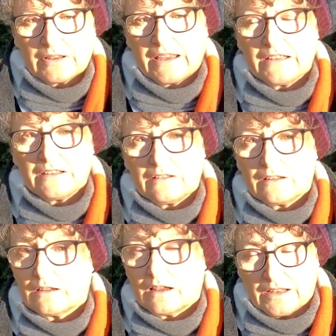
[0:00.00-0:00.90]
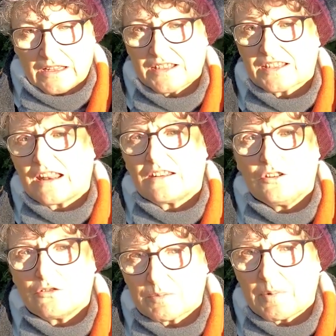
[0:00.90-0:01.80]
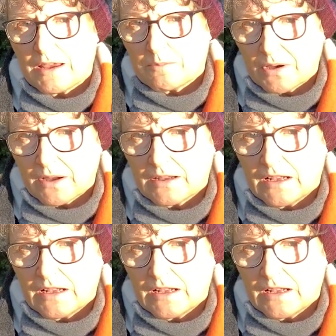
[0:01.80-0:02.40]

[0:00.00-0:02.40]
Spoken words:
in an East End newspaper,